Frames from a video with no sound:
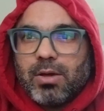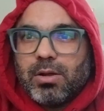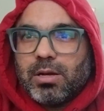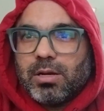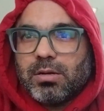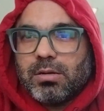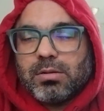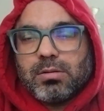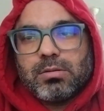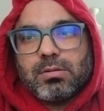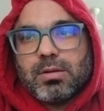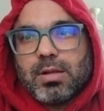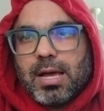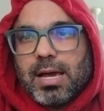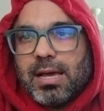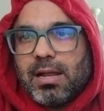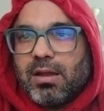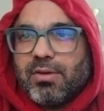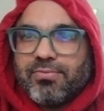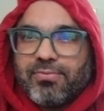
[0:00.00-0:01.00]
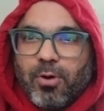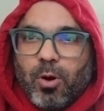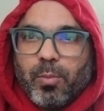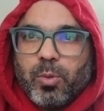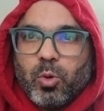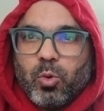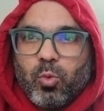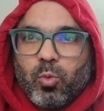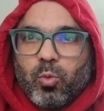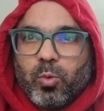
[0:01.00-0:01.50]
I'll
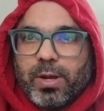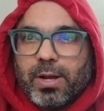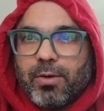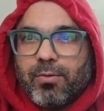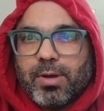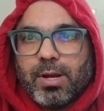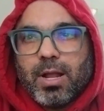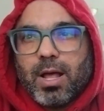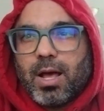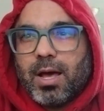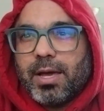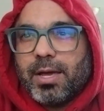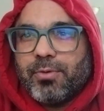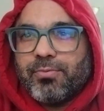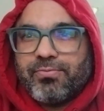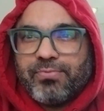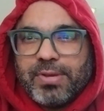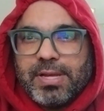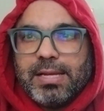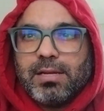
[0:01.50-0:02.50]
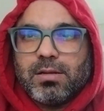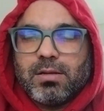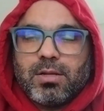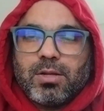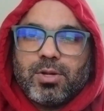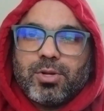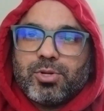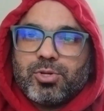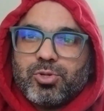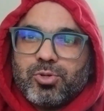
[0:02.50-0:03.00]
inform you whenever I
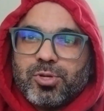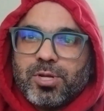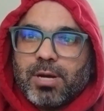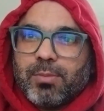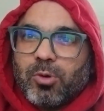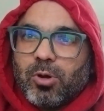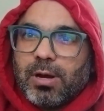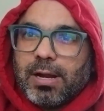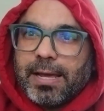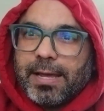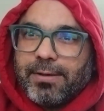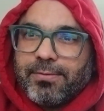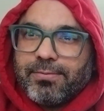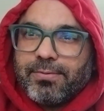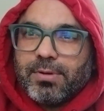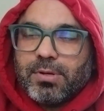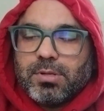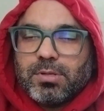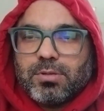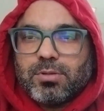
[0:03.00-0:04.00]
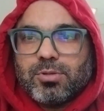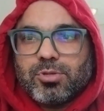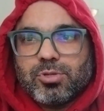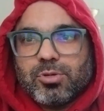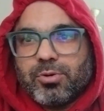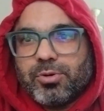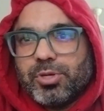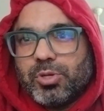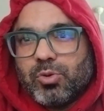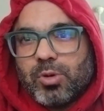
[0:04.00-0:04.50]
feel to come on live,
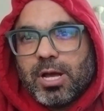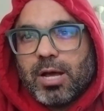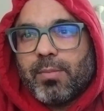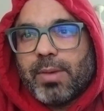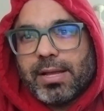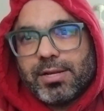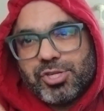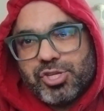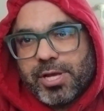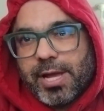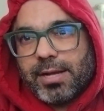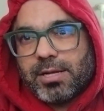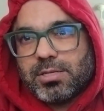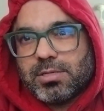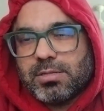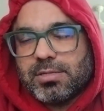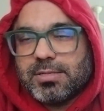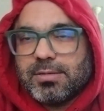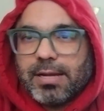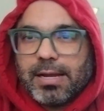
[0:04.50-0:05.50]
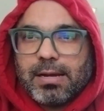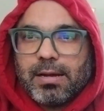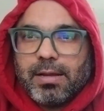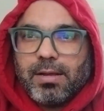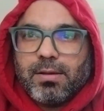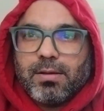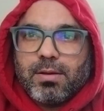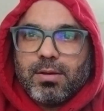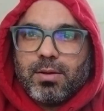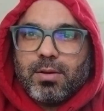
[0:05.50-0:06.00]
so you come and chat
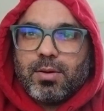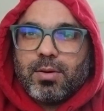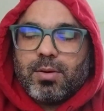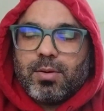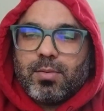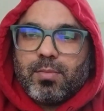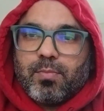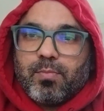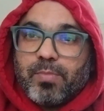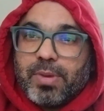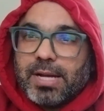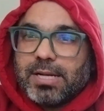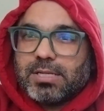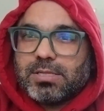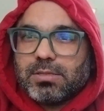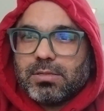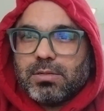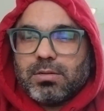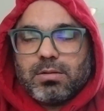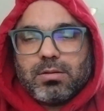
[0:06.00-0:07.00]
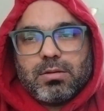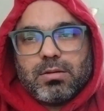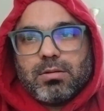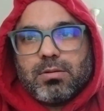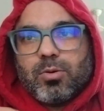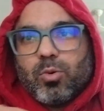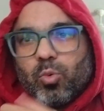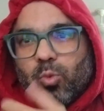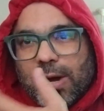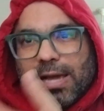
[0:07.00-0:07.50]
directly. But
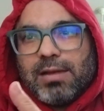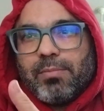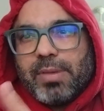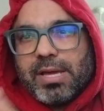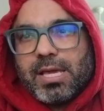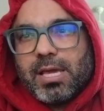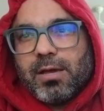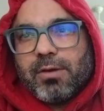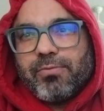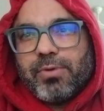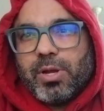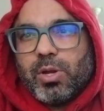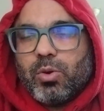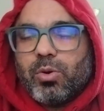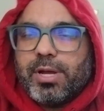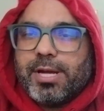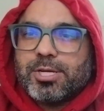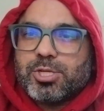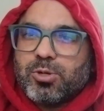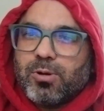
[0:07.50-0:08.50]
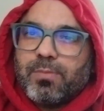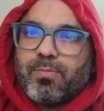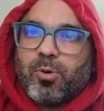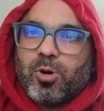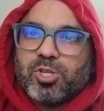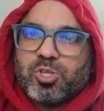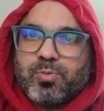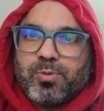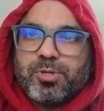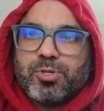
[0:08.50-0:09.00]
while making a video, it's
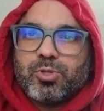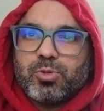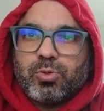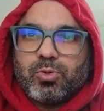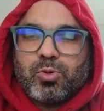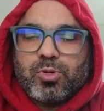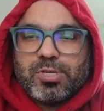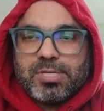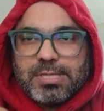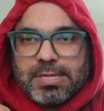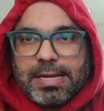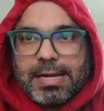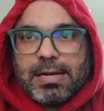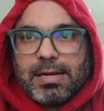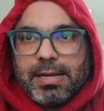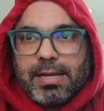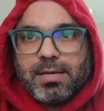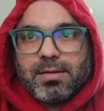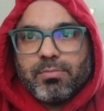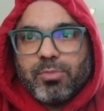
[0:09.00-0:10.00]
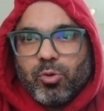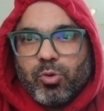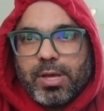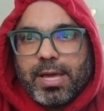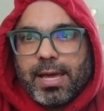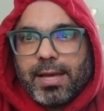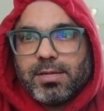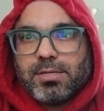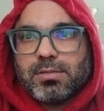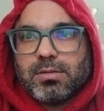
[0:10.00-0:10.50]
not possible to directly
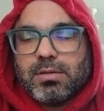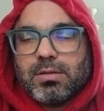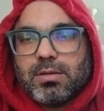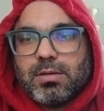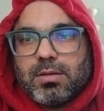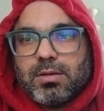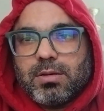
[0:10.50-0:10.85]
communicate.